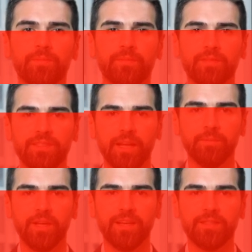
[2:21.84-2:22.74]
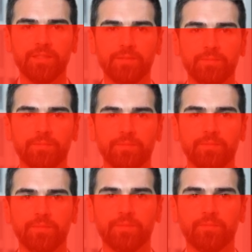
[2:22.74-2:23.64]
Step 8.
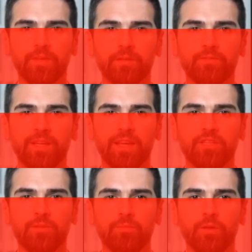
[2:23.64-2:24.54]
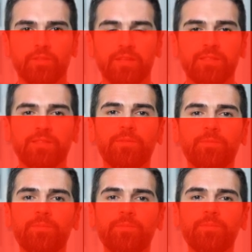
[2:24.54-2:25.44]
Verification process.
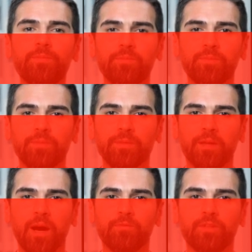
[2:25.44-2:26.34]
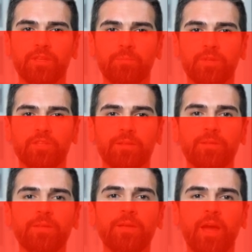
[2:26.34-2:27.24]
After submission,
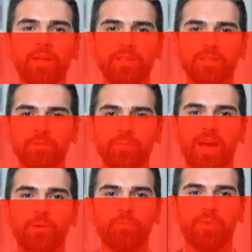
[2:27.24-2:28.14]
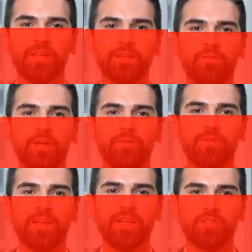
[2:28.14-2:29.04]
Huntington Bank will begin the
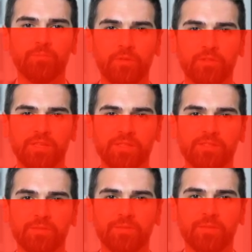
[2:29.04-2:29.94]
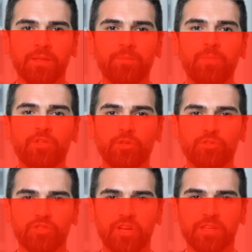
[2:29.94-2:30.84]
verification process. Be sure
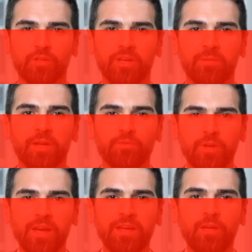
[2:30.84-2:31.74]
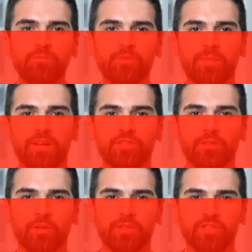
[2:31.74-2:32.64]
to check your email for any confirmation
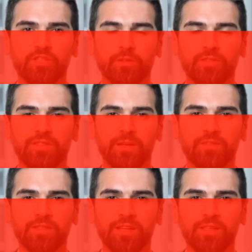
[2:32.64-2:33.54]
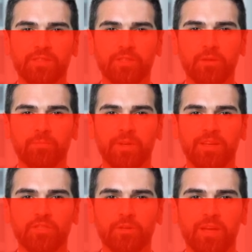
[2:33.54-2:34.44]
or additional steps needed to
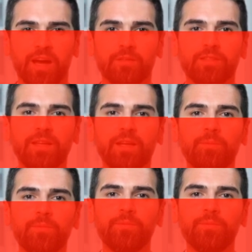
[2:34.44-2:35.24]
complete your account setup.